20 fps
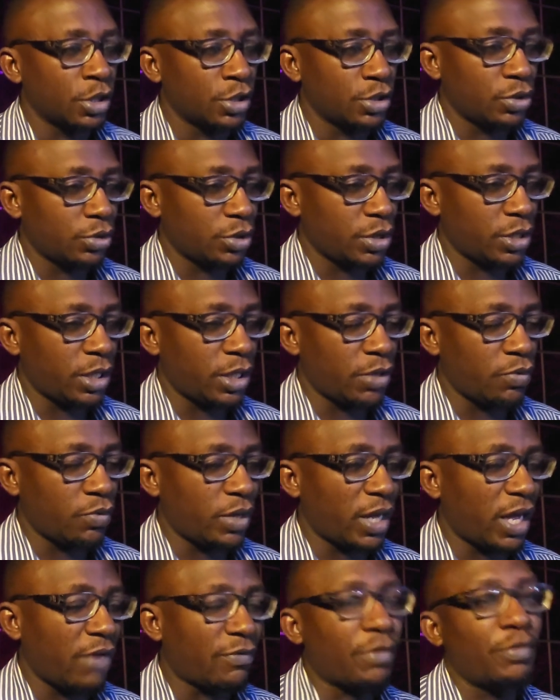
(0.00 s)
So here
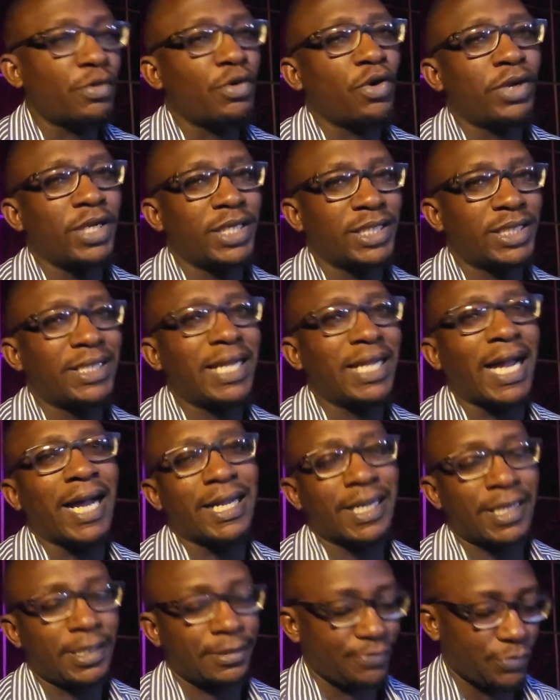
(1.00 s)
we have what we call a stack,
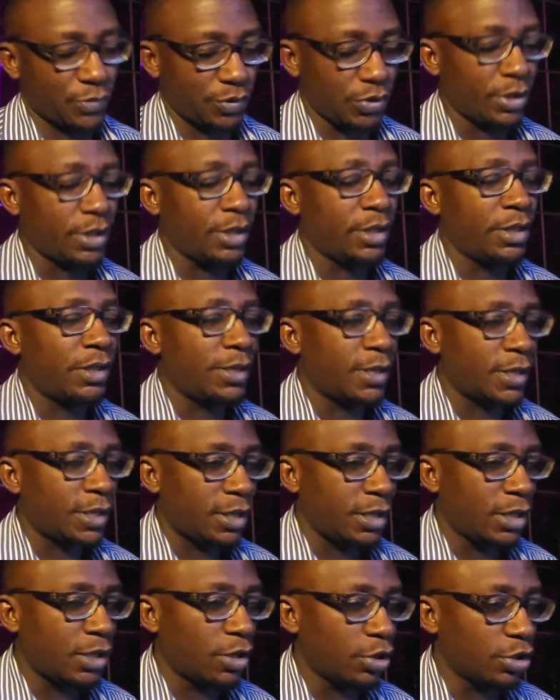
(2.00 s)
okay,
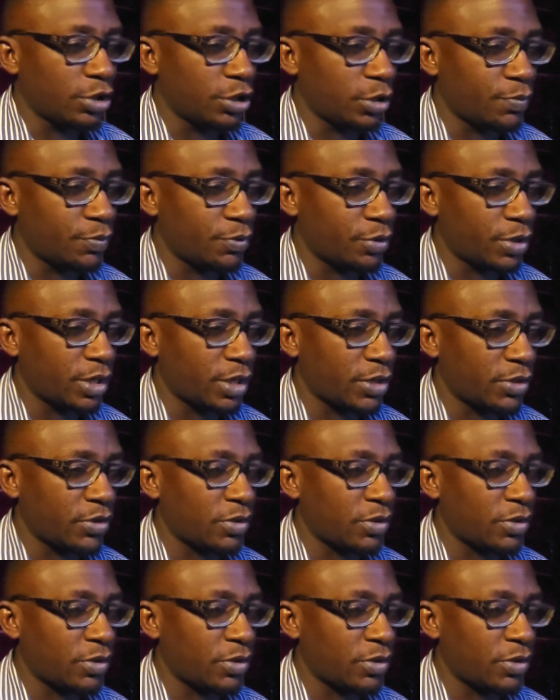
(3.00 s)
in Logic Pro X.